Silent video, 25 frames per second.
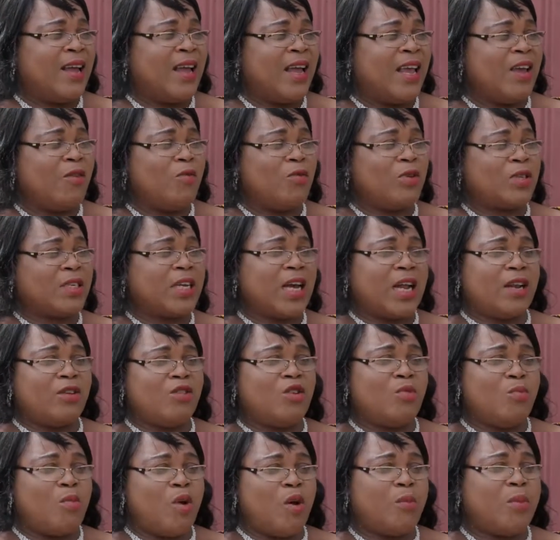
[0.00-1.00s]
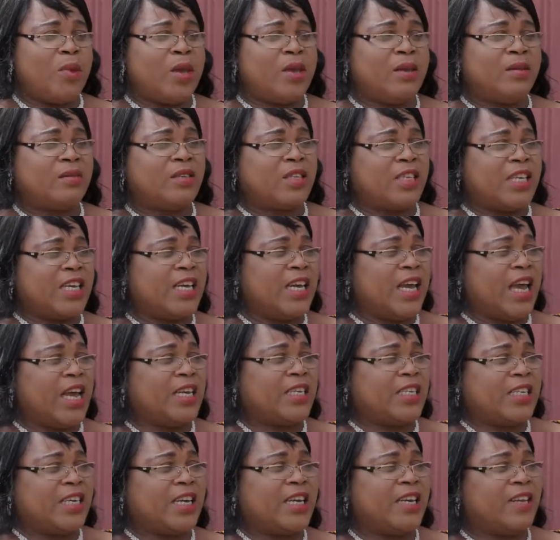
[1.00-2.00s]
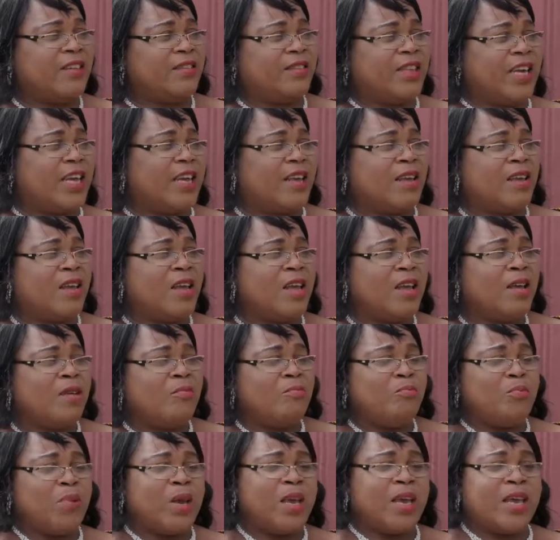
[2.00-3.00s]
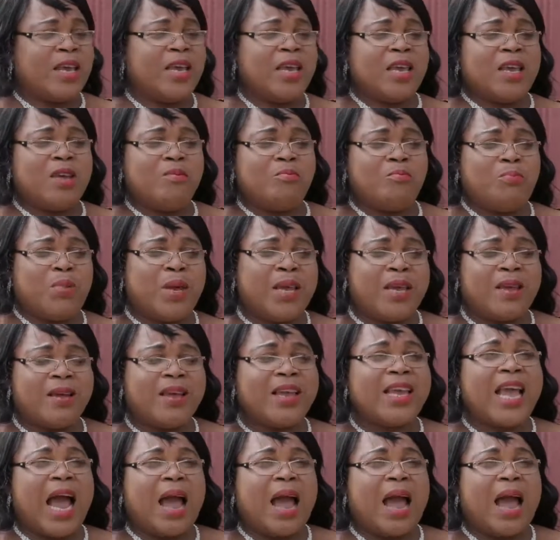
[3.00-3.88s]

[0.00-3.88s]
He will tell you, mommy, T-H-E, the B-E-B.